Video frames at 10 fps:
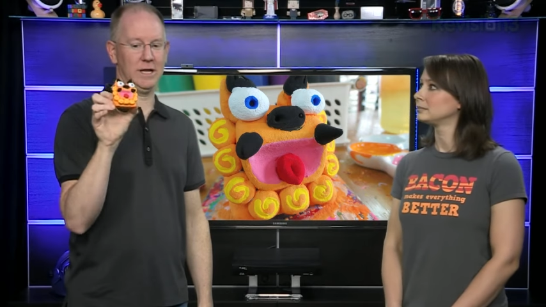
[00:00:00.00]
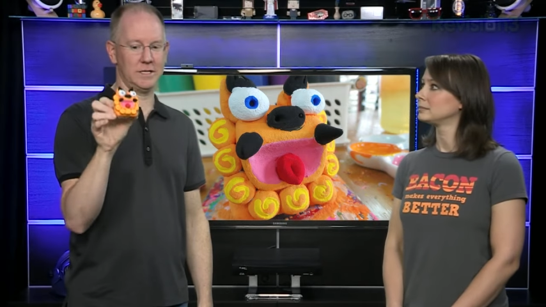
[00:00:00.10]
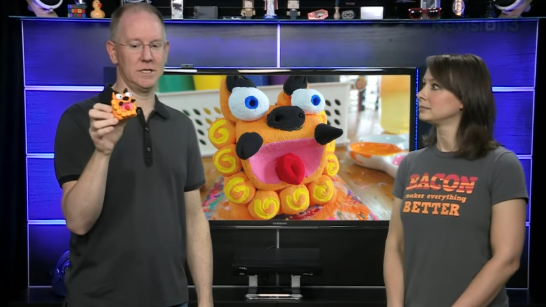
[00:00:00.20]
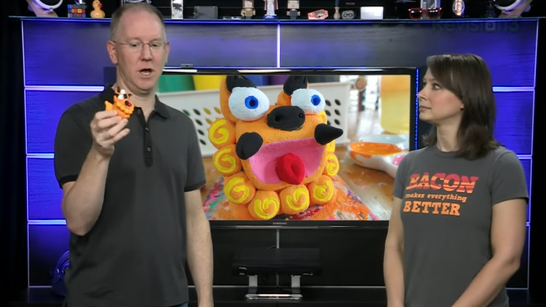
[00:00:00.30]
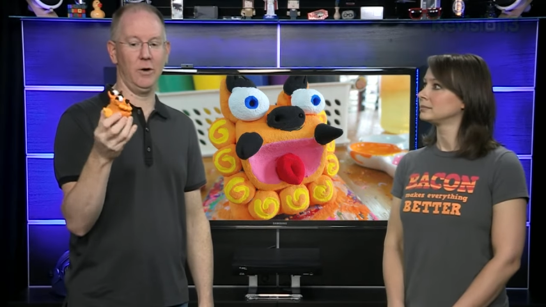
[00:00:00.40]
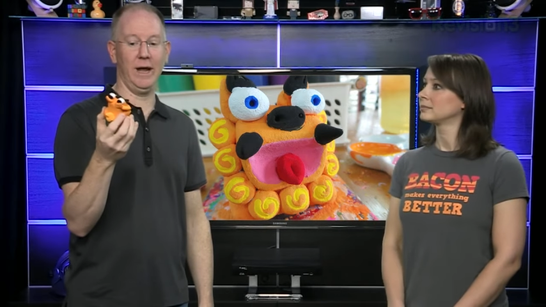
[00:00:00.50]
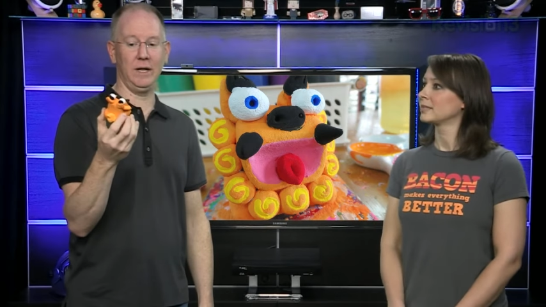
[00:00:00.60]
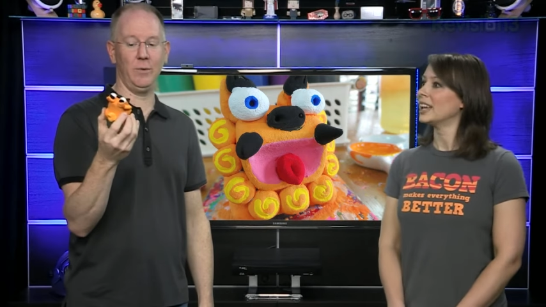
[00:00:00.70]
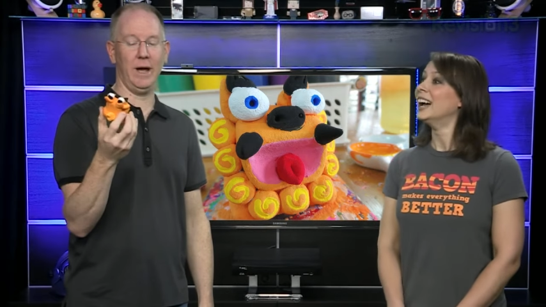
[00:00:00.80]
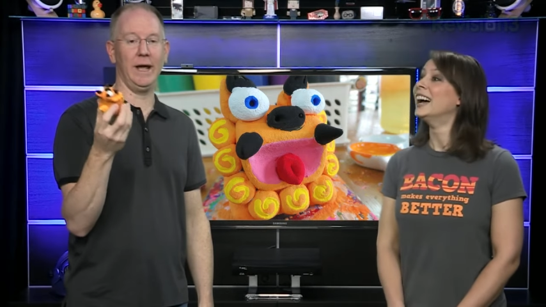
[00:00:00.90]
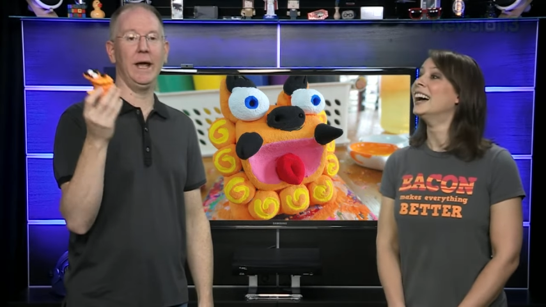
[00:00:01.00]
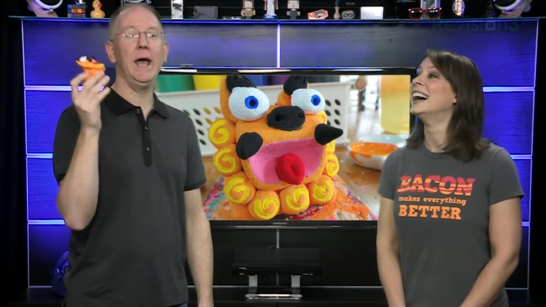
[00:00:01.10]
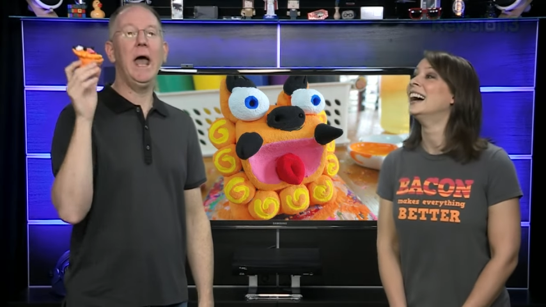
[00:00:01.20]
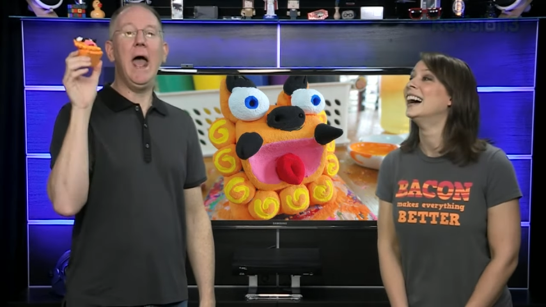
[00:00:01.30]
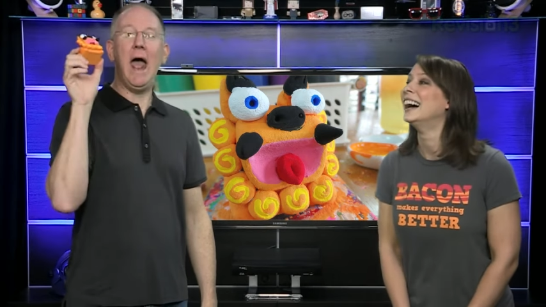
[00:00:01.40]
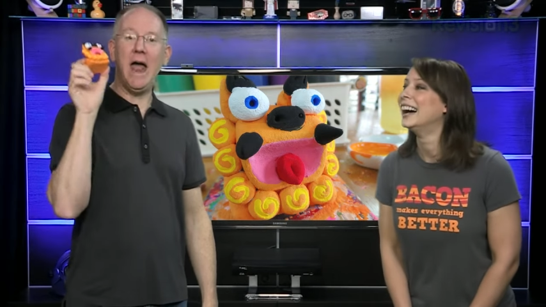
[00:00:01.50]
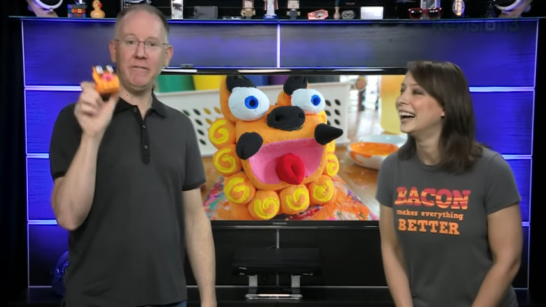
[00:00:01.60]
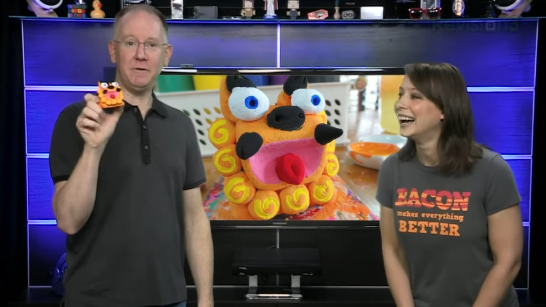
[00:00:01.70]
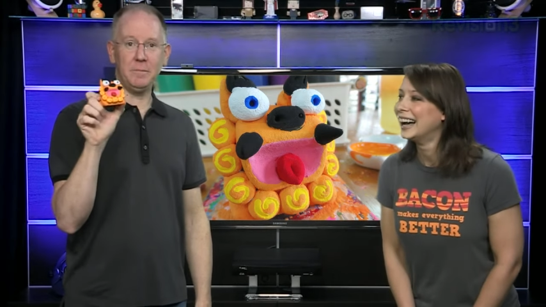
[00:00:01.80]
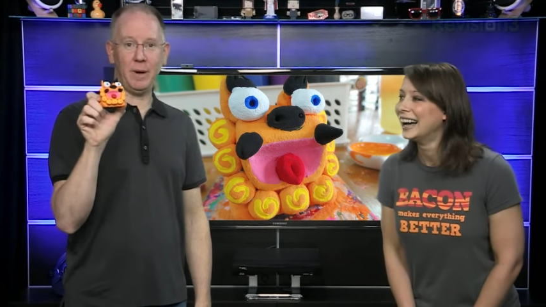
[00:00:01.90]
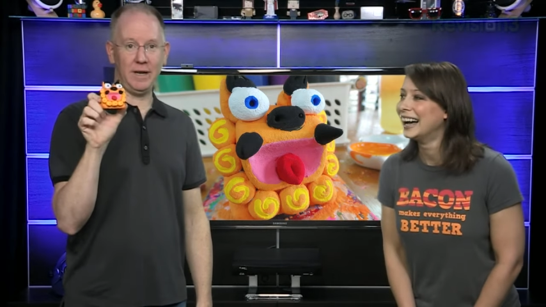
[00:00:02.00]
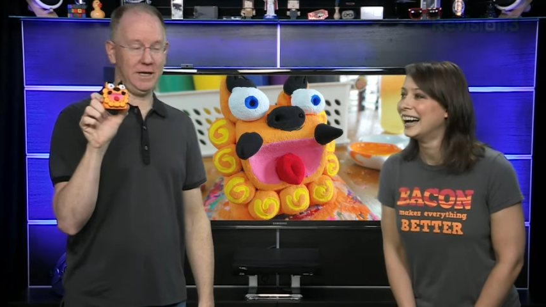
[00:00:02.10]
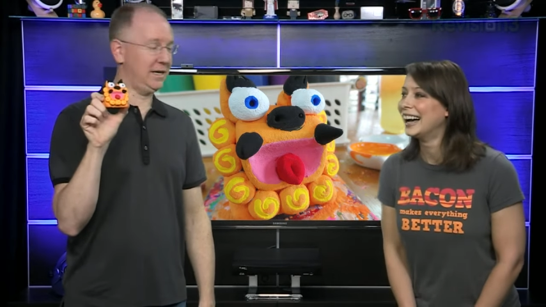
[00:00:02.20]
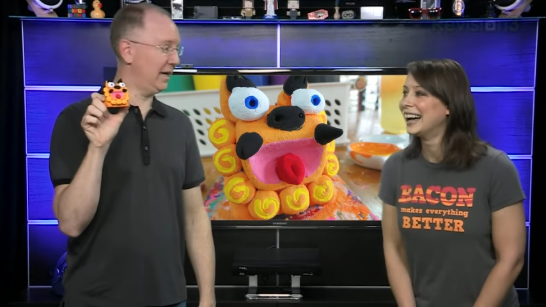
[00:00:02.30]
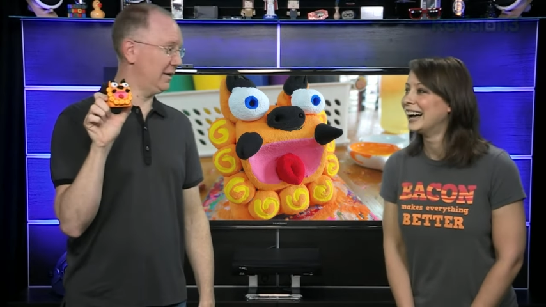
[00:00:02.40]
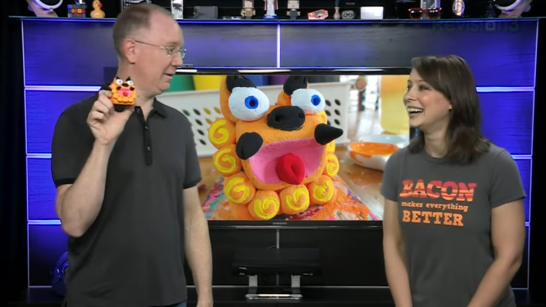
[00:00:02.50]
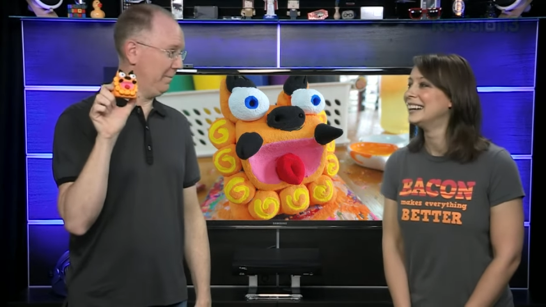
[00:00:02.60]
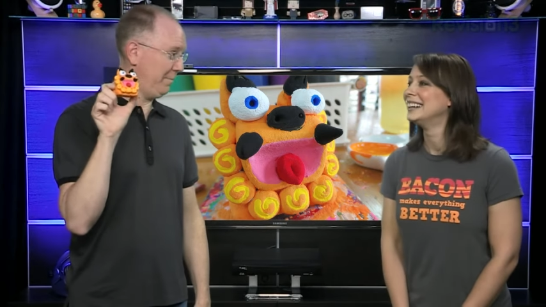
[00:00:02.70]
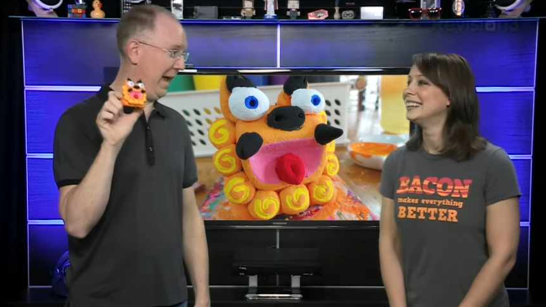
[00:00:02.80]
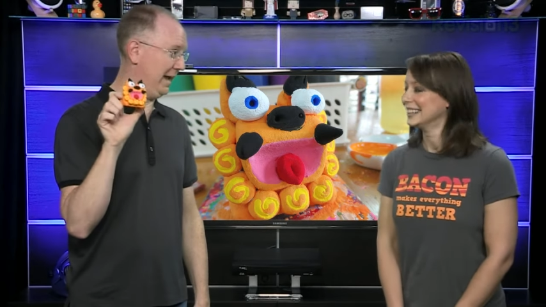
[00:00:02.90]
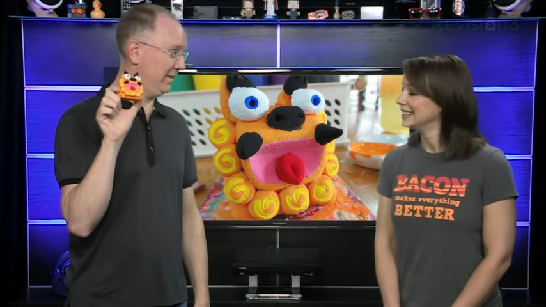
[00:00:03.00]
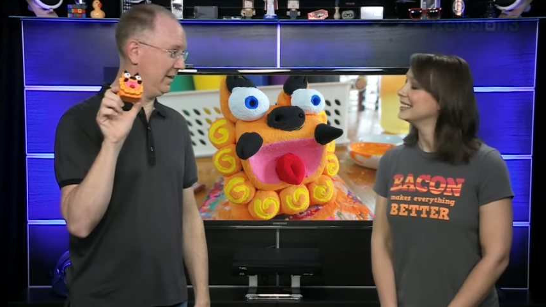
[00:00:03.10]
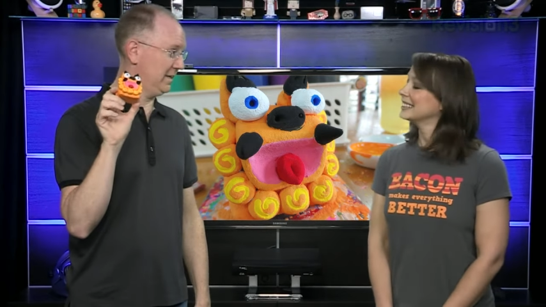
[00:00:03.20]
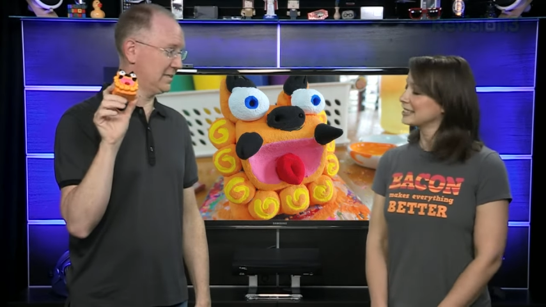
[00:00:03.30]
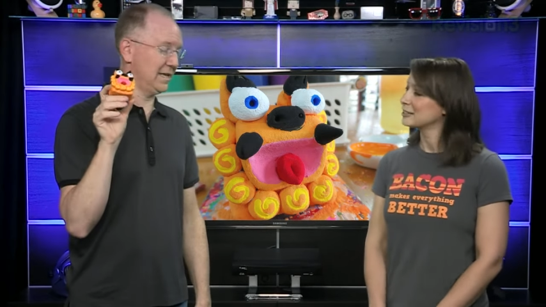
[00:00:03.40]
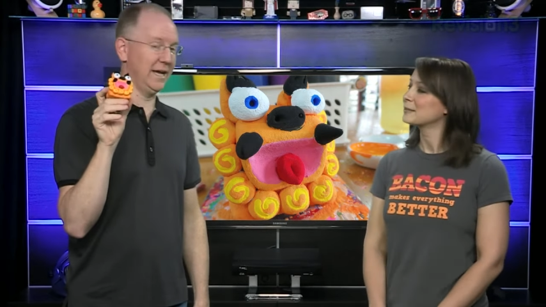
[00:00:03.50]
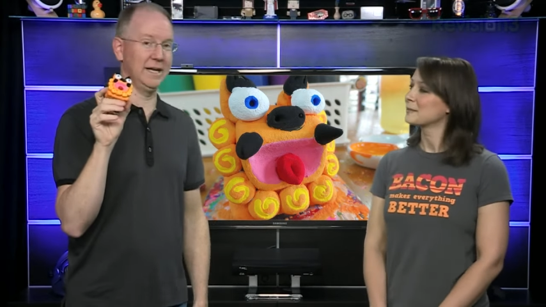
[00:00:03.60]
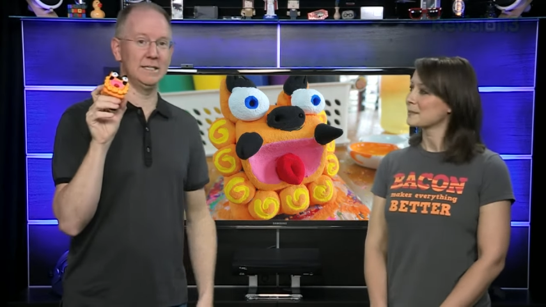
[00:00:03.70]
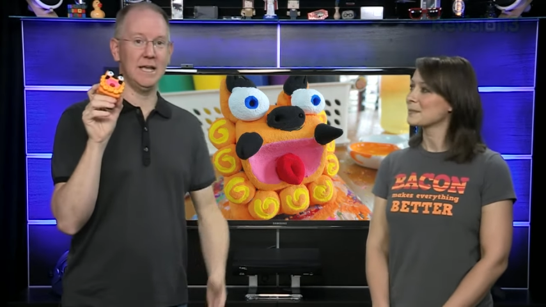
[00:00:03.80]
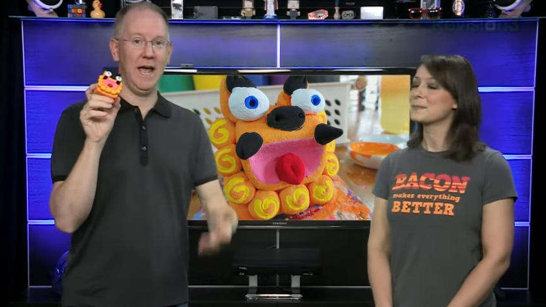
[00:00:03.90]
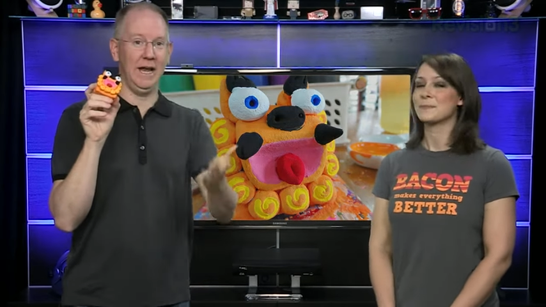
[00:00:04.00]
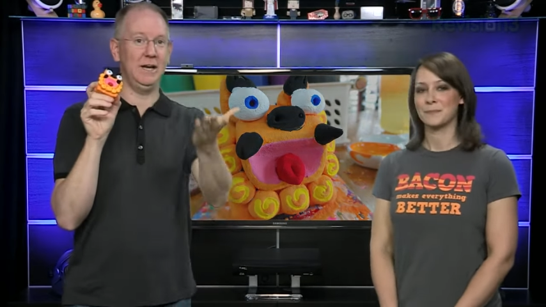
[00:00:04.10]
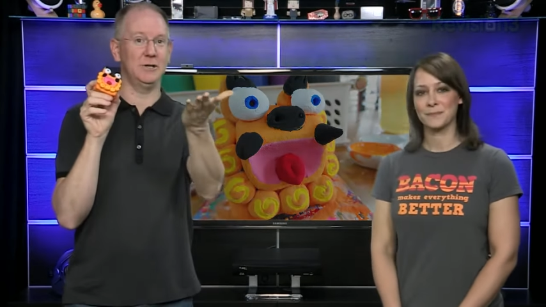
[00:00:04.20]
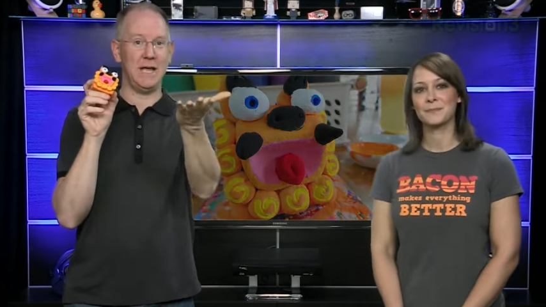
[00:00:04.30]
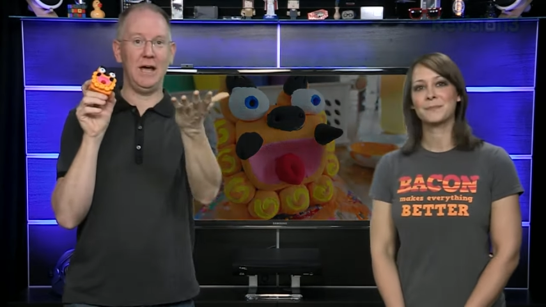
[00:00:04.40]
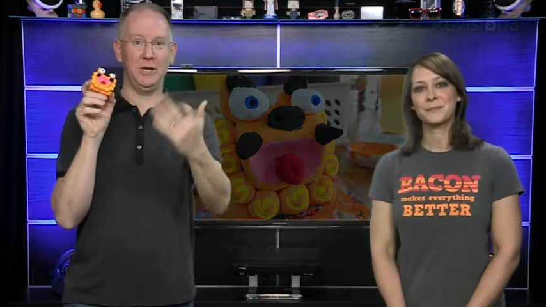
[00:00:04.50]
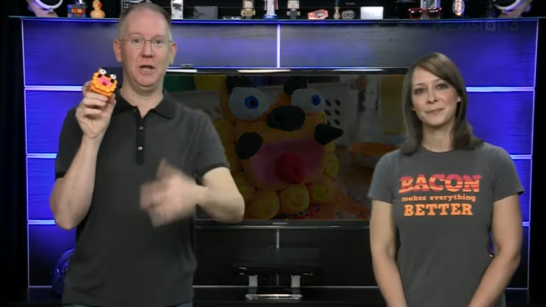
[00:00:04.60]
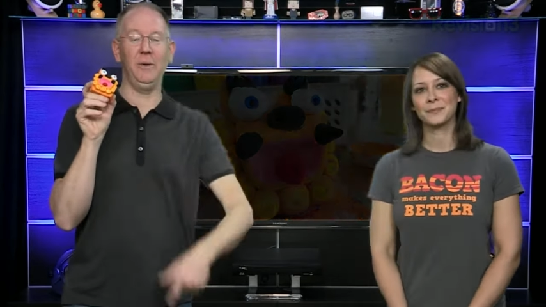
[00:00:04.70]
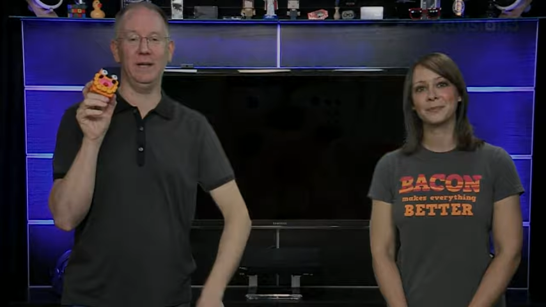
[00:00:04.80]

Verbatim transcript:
Speaker 1: let us know. Anyway everybody can paint these things, and here's how you do